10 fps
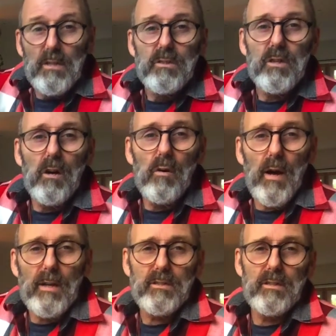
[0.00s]
So
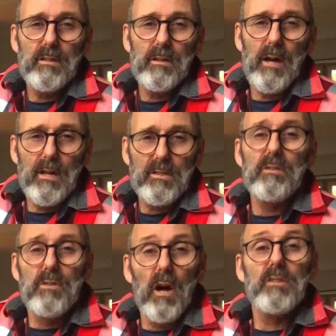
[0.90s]
as a
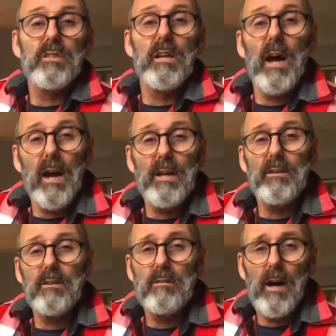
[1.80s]
Dutch guy,
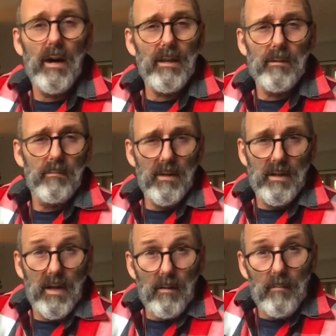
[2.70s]
you know, I am
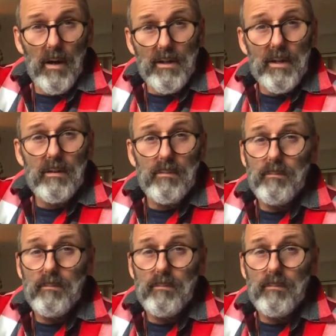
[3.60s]
Germanic.